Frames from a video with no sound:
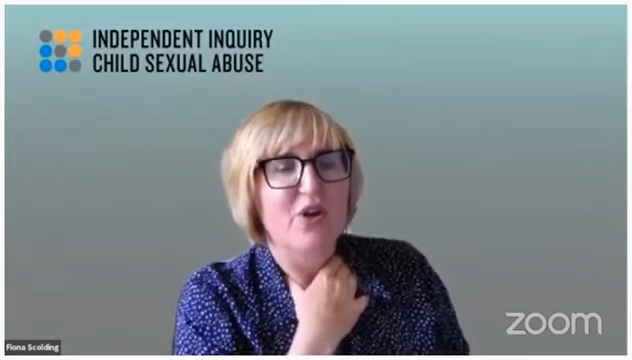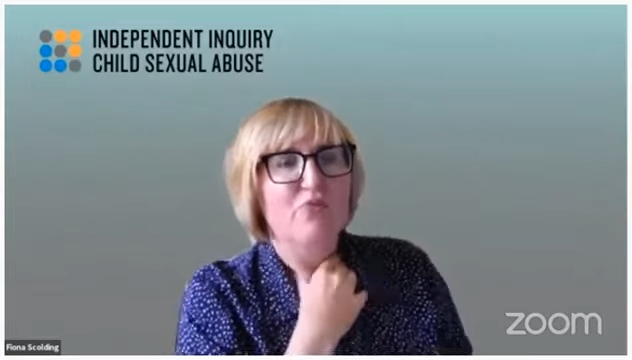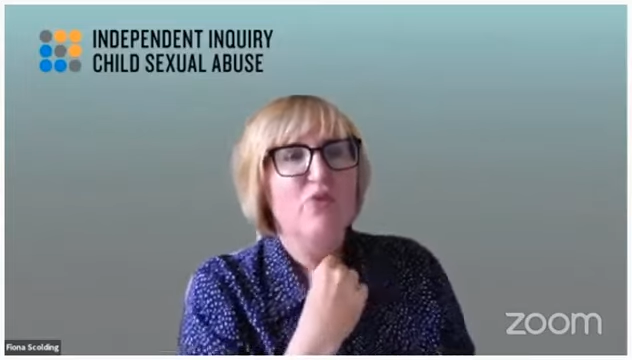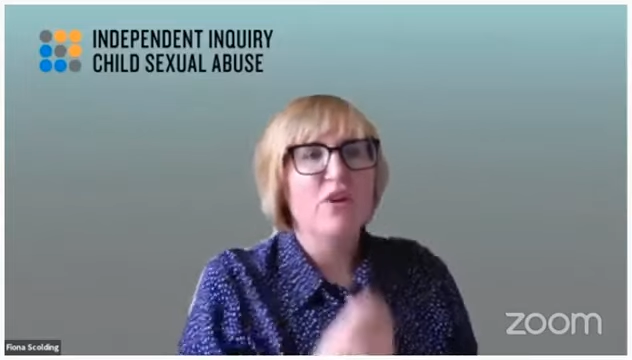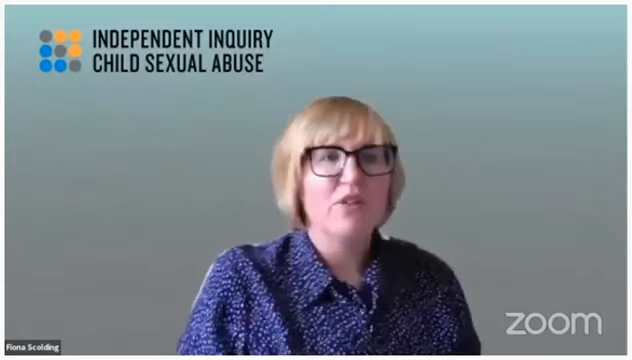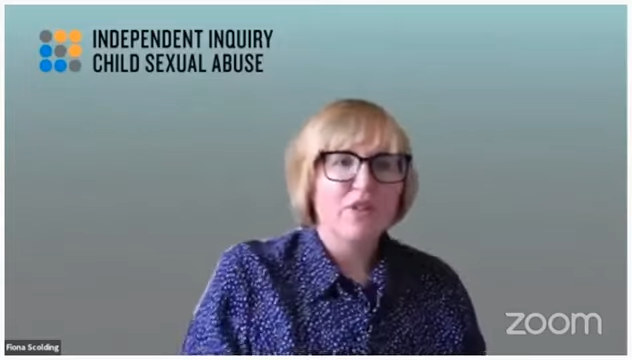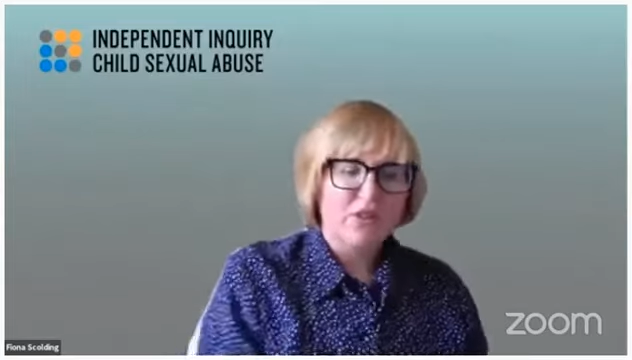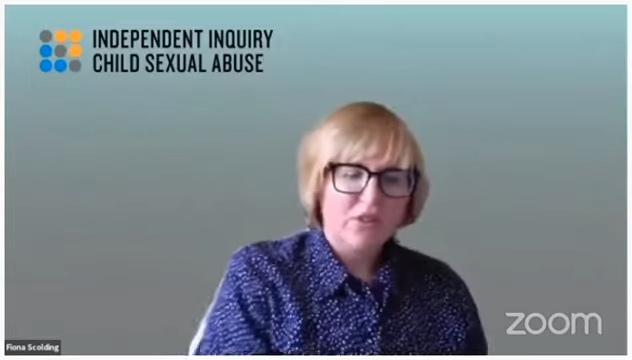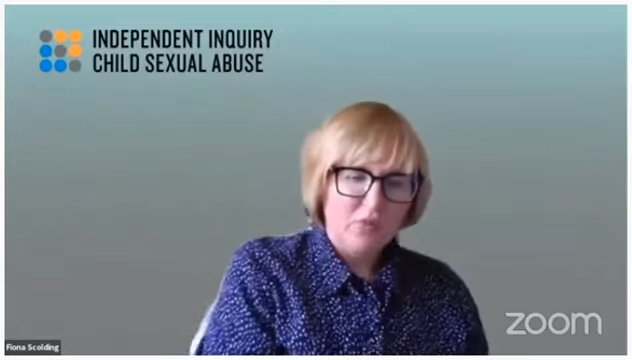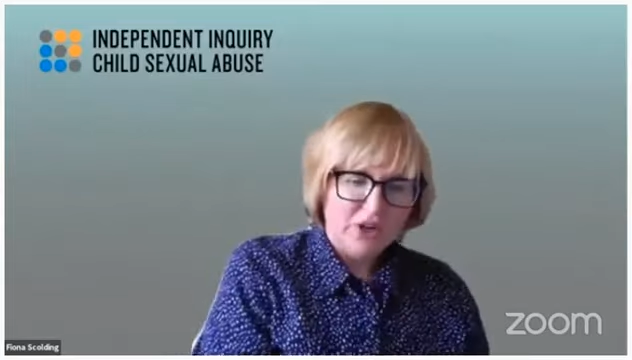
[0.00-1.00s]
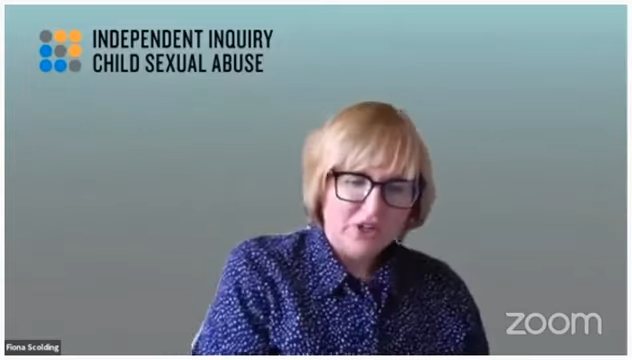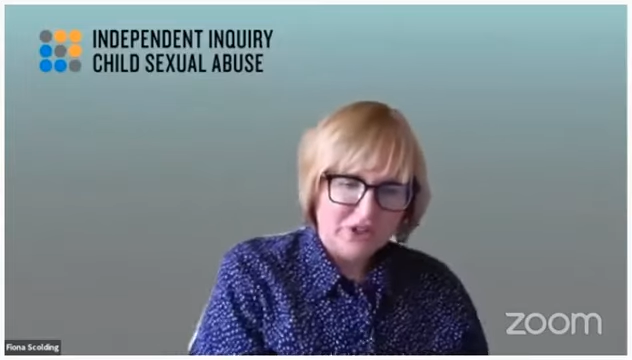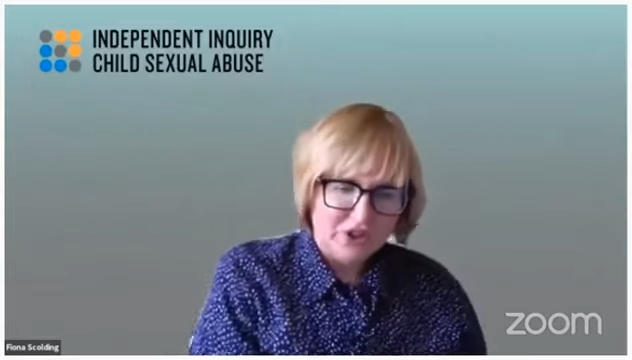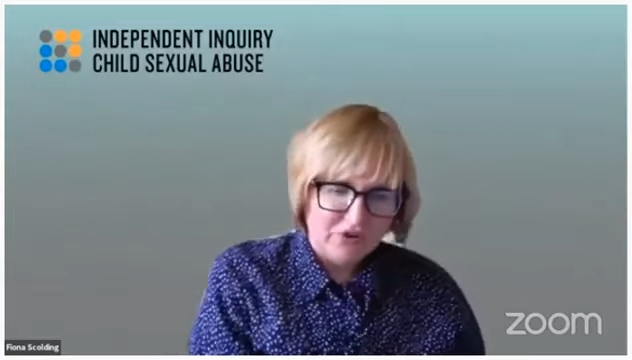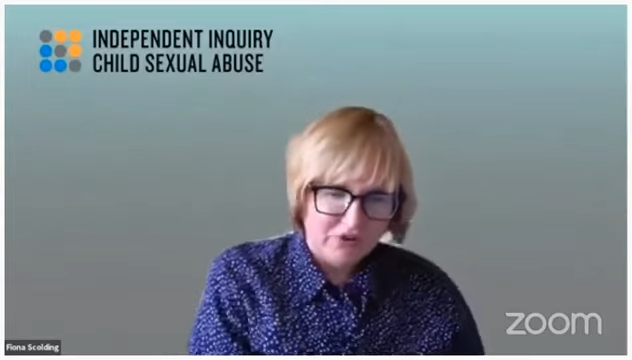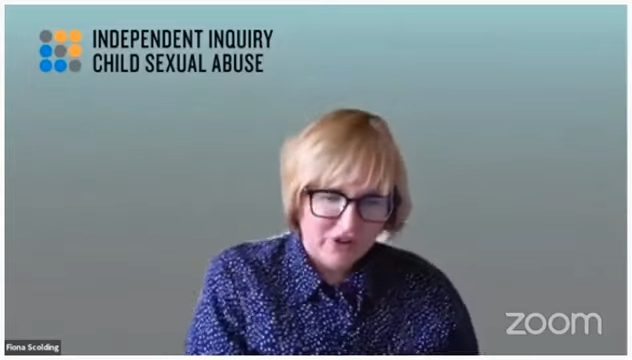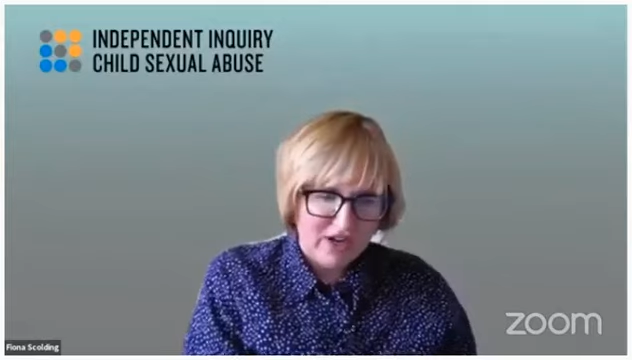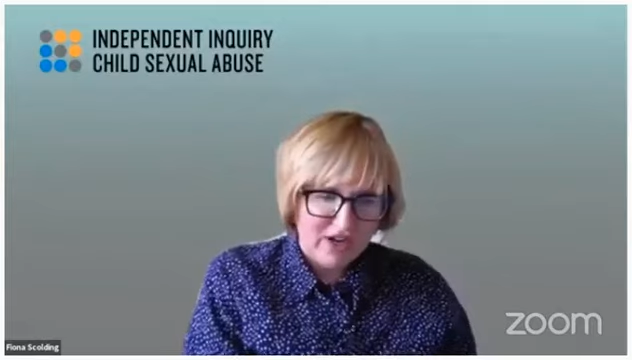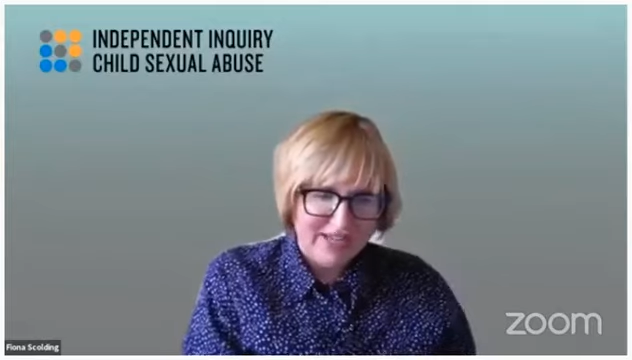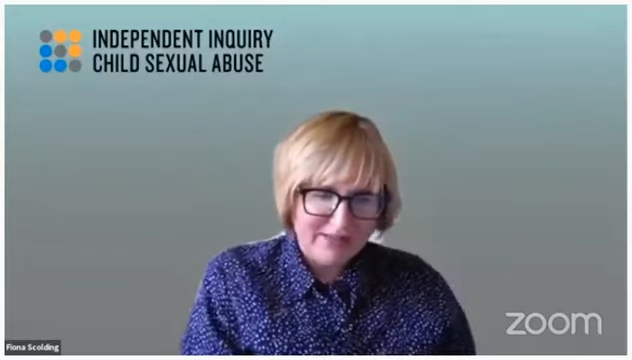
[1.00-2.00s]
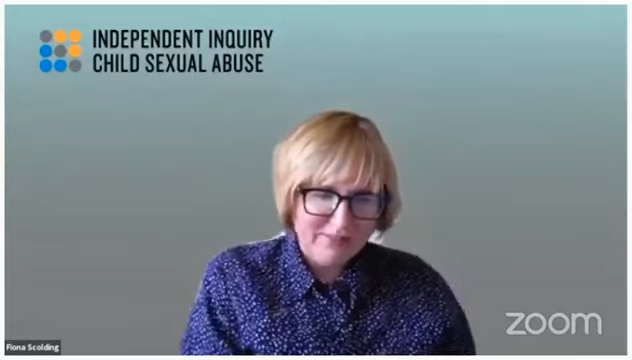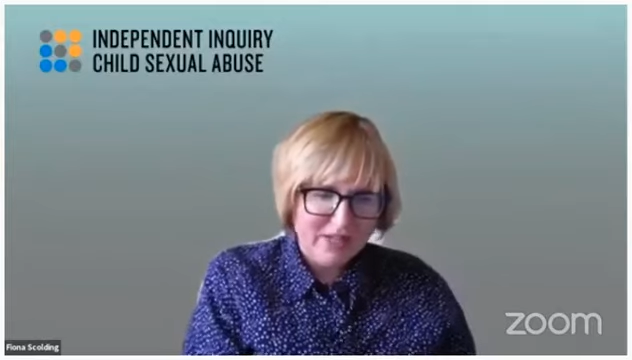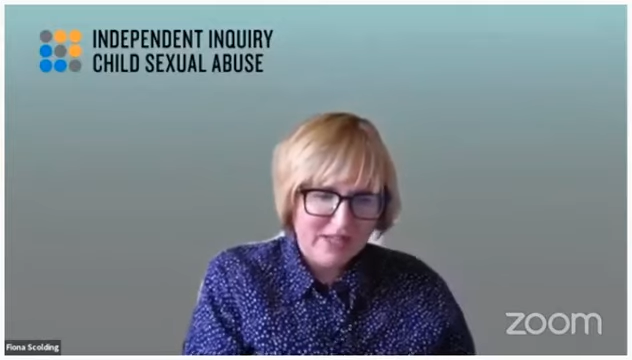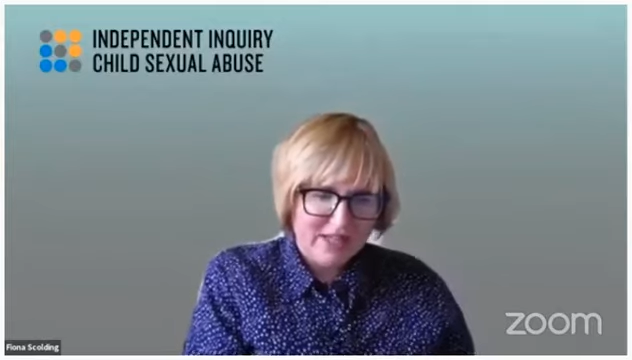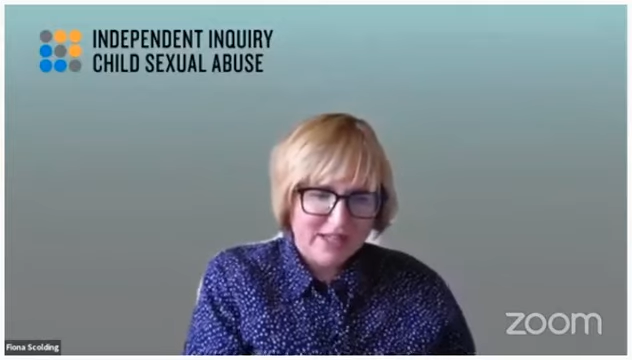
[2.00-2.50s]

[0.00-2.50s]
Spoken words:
rather than the word crime.